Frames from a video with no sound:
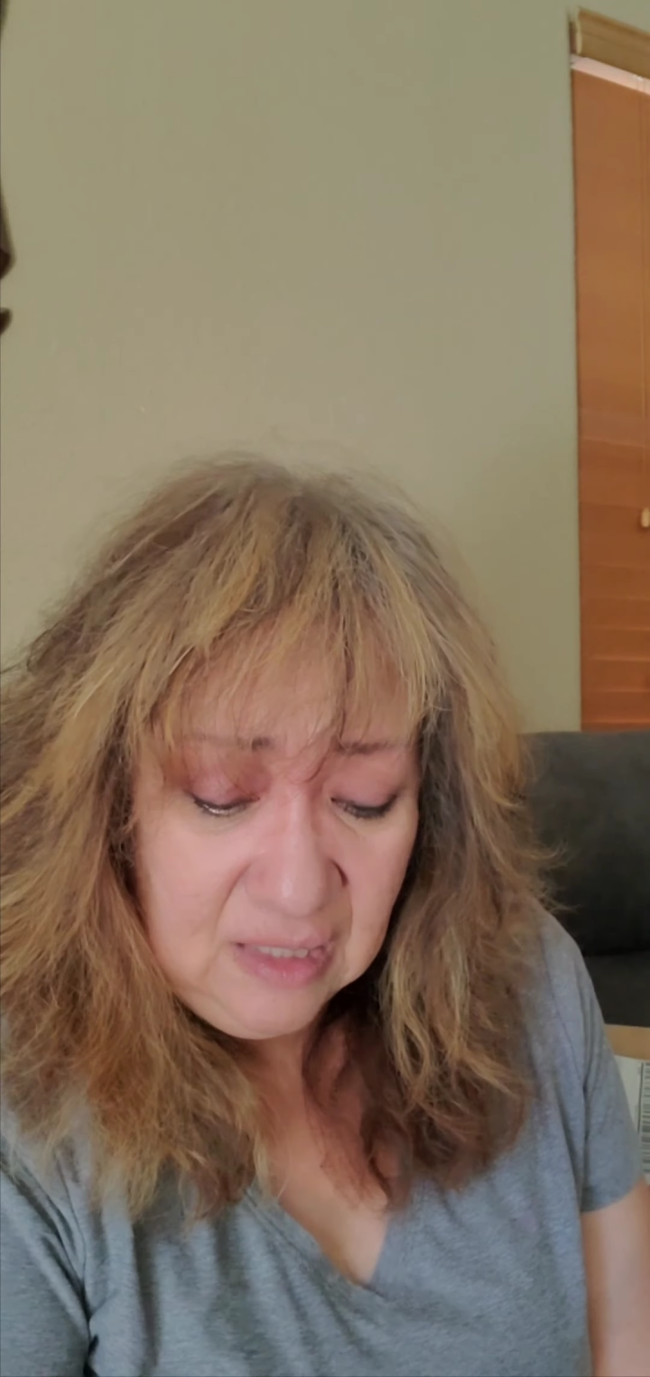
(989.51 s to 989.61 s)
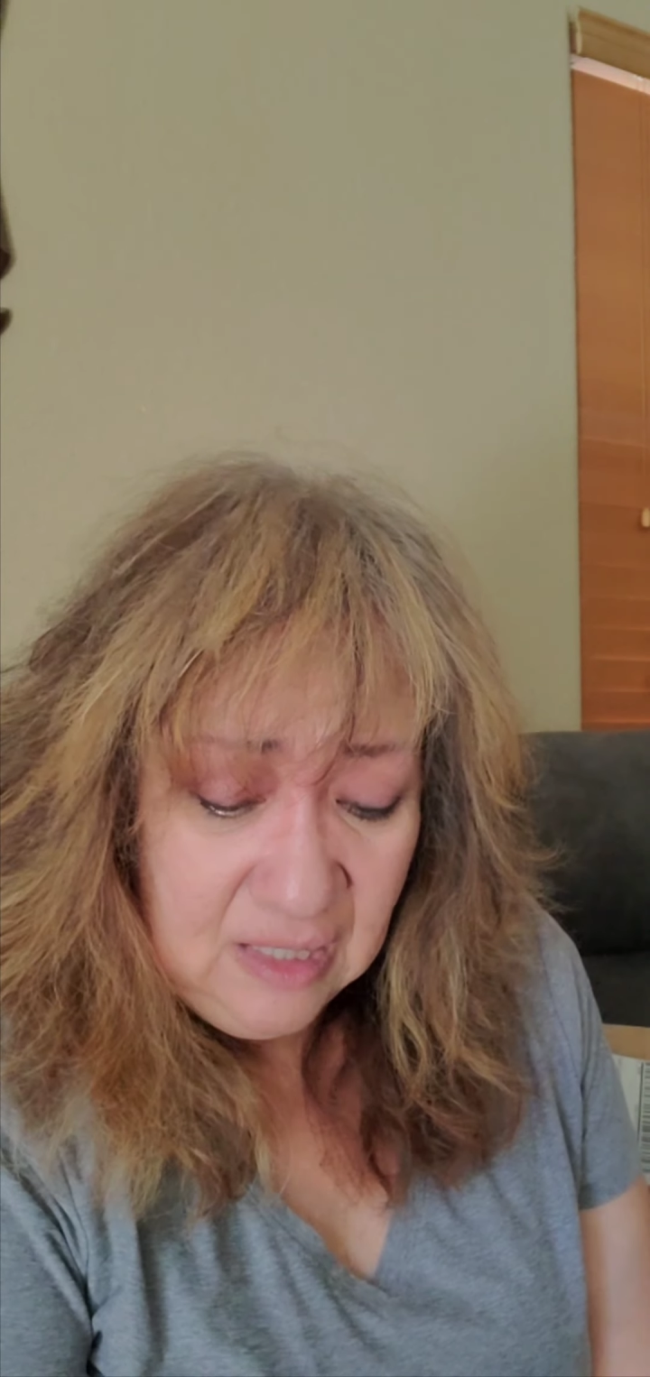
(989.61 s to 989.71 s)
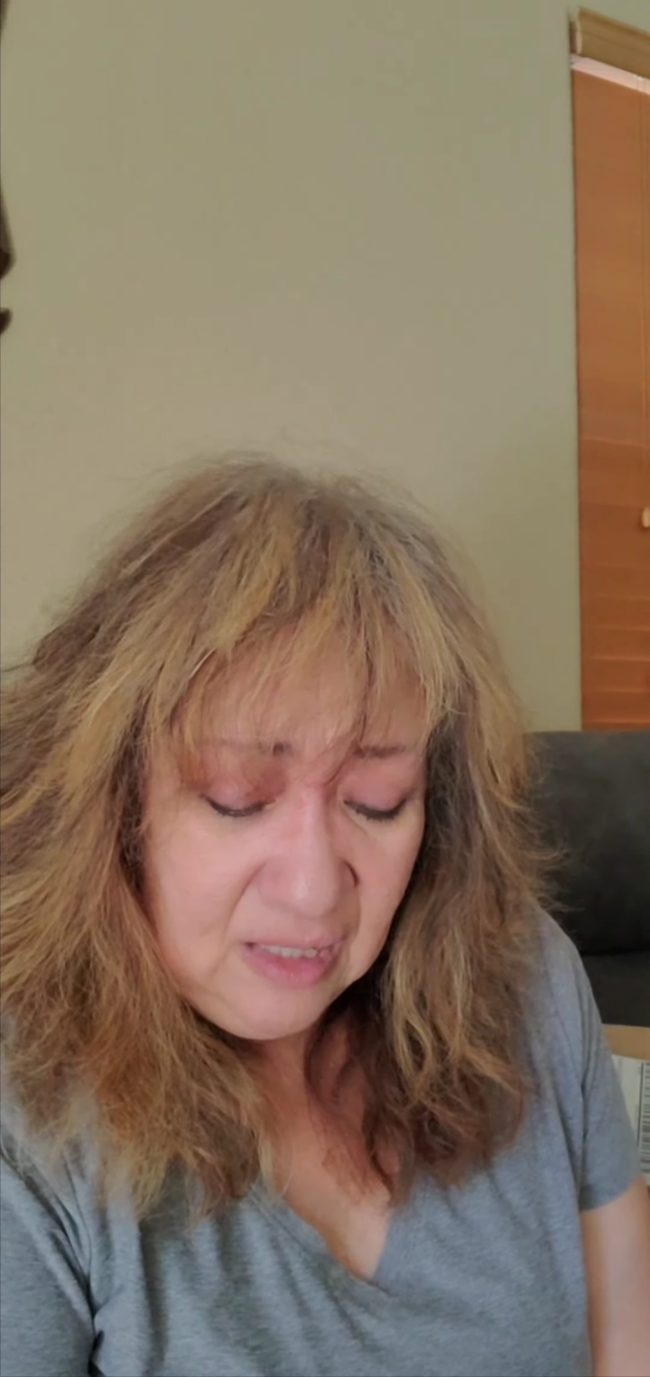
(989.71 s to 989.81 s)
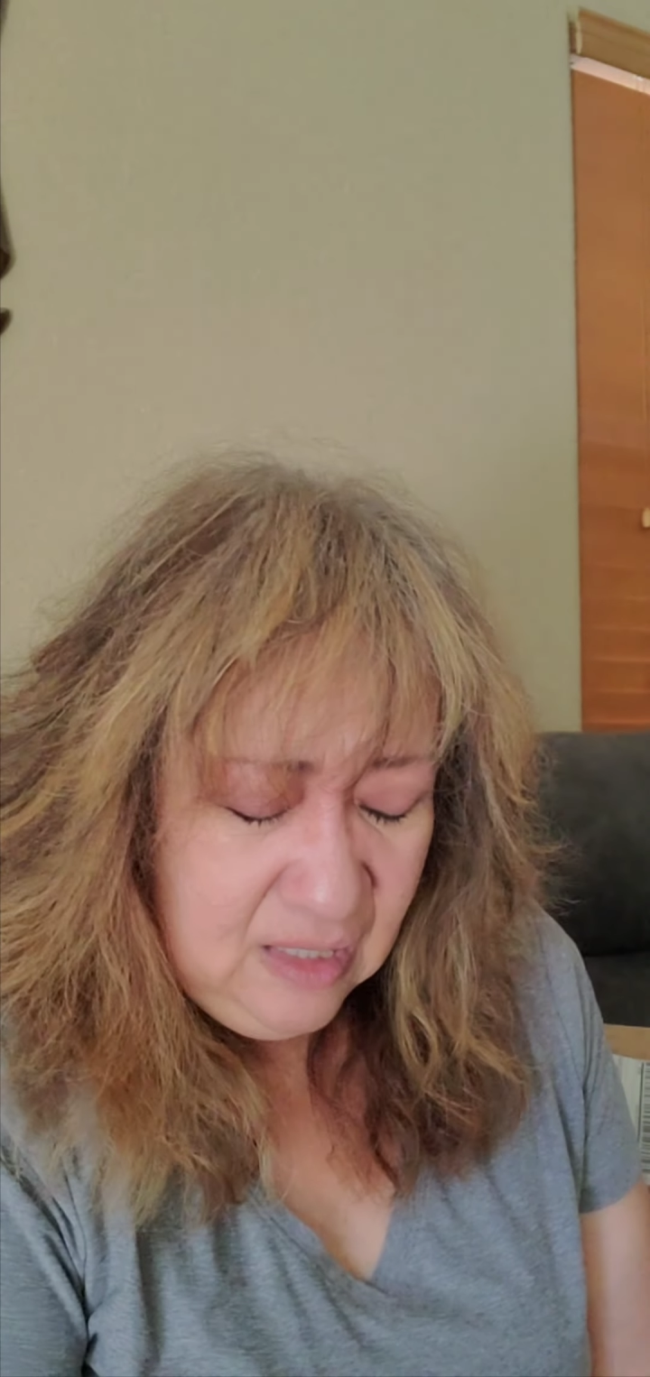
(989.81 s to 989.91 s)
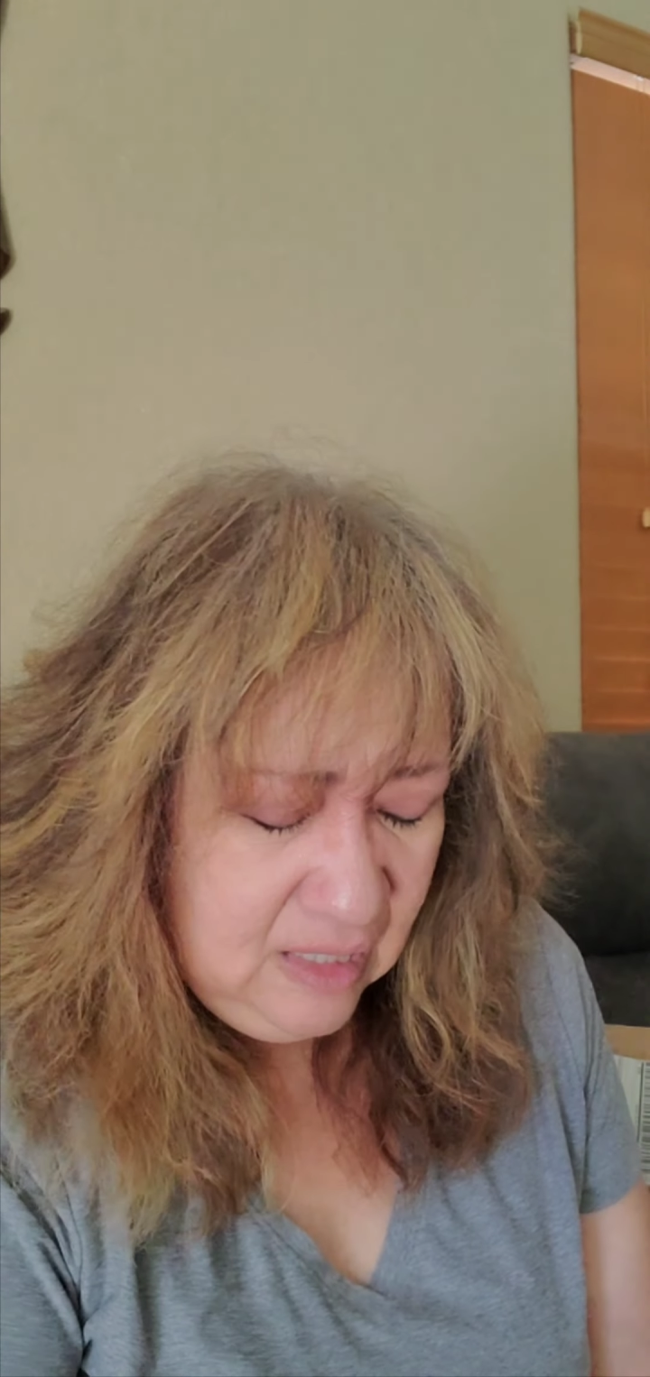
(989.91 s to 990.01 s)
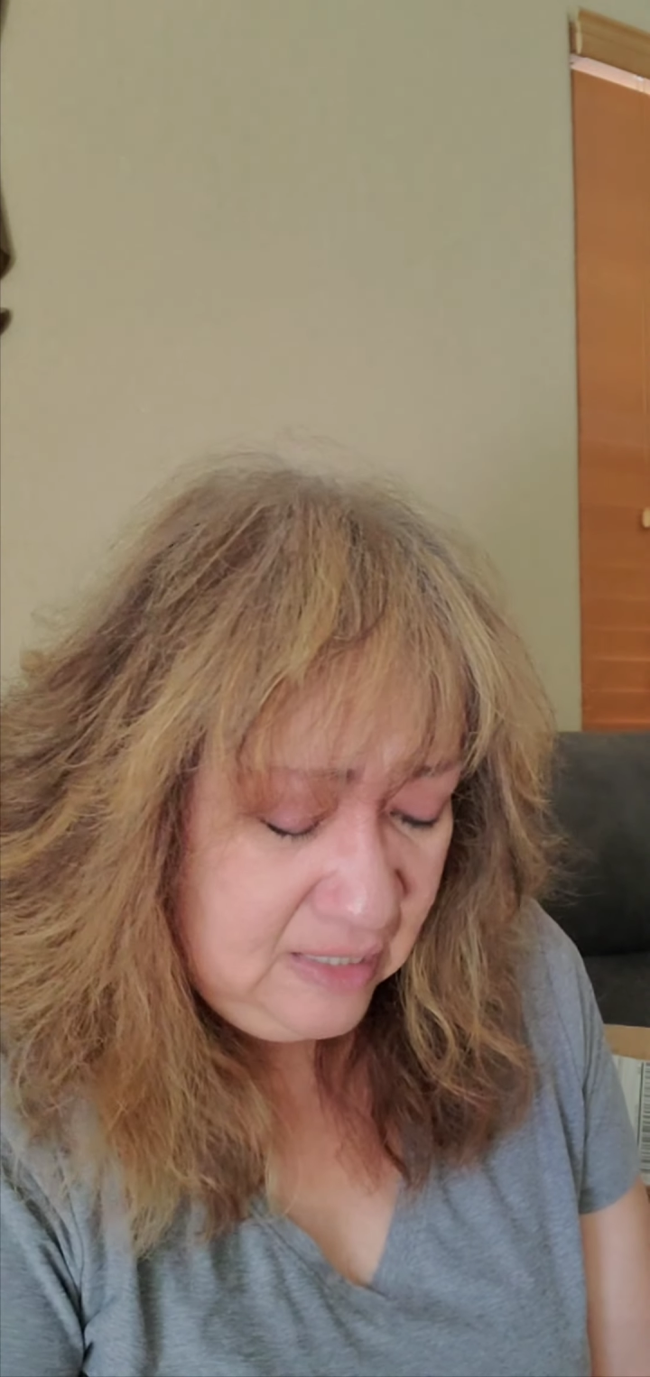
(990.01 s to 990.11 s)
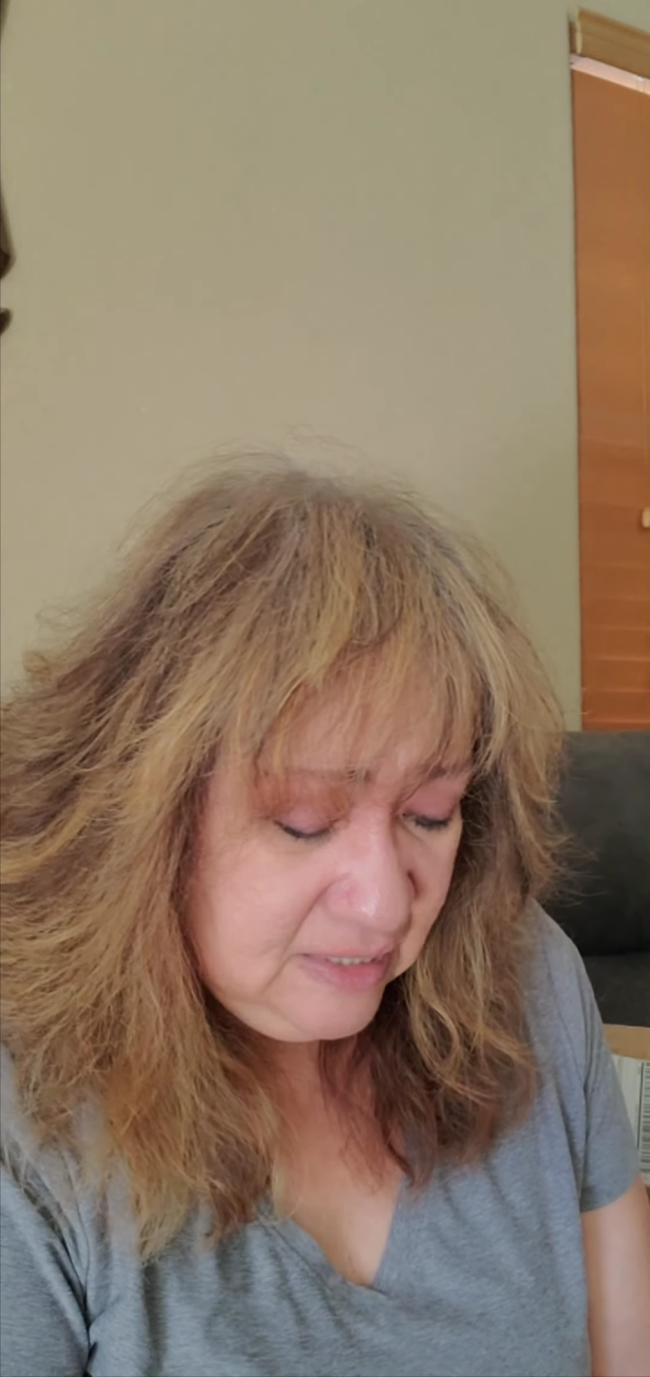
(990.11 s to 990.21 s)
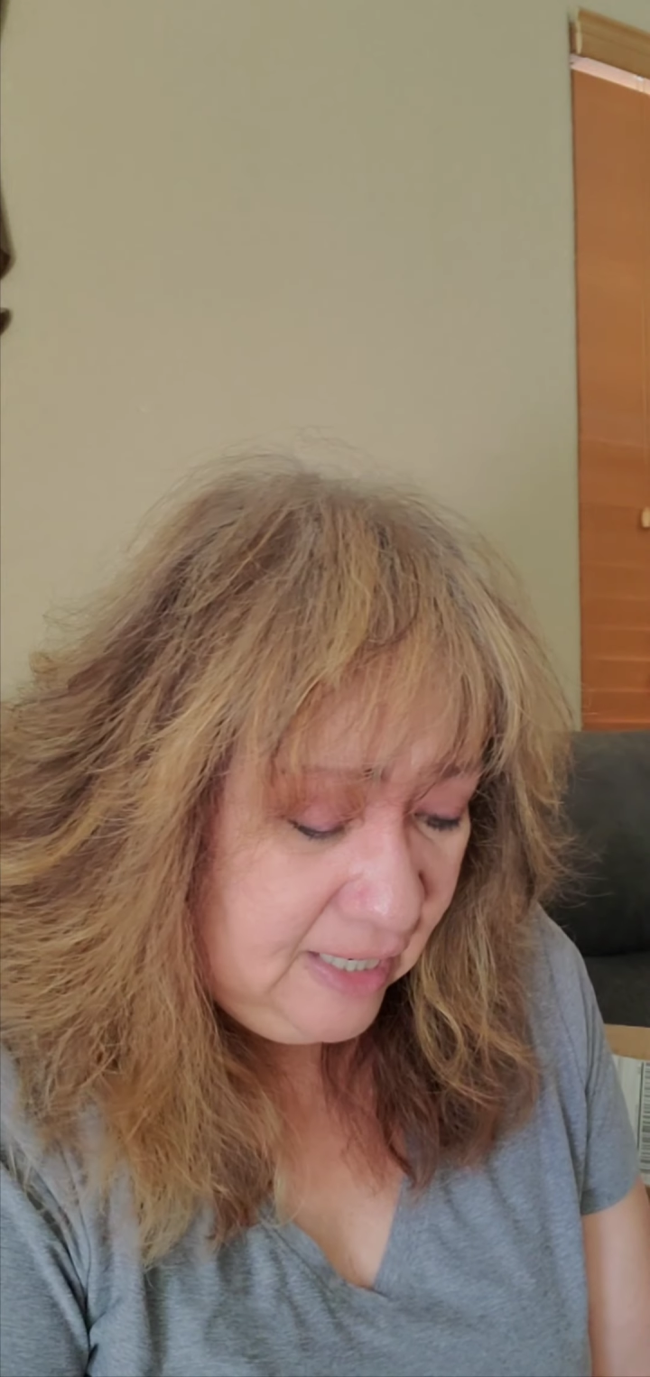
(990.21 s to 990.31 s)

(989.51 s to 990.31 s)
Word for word: It it's